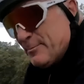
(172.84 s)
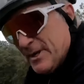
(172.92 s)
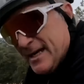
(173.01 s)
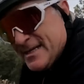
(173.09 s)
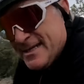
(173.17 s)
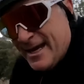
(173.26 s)
of
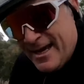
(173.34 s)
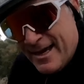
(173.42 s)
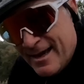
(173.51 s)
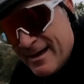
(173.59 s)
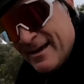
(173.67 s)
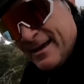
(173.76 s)

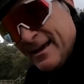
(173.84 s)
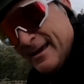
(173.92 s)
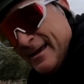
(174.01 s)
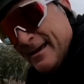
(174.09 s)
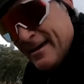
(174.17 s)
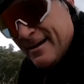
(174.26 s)
ordinarily avoid
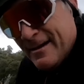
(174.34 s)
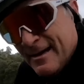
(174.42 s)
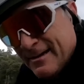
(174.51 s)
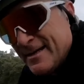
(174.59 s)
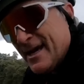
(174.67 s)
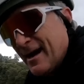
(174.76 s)
them, wouldn't you?
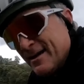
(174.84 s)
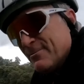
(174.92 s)
Yeah, you